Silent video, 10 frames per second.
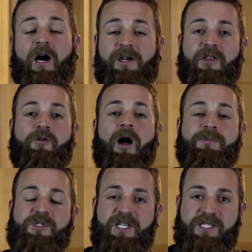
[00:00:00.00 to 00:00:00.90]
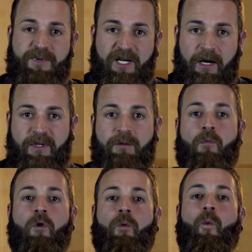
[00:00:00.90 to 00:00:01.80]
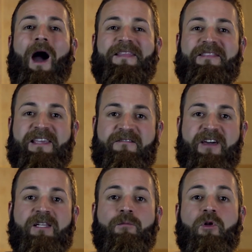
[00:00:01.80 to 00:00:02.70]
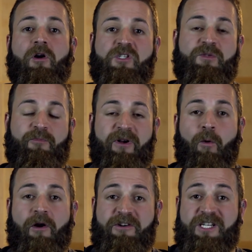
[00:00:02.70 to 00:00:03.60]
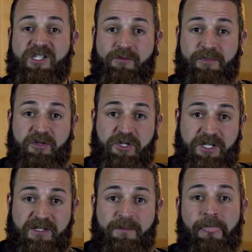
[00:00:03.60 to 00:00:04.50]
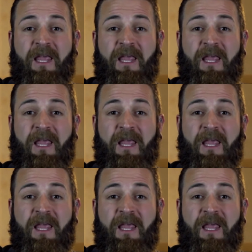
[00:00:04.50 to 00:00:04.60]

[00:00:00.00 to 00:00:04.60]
Another option that's becoming more widely available are spring water distributions.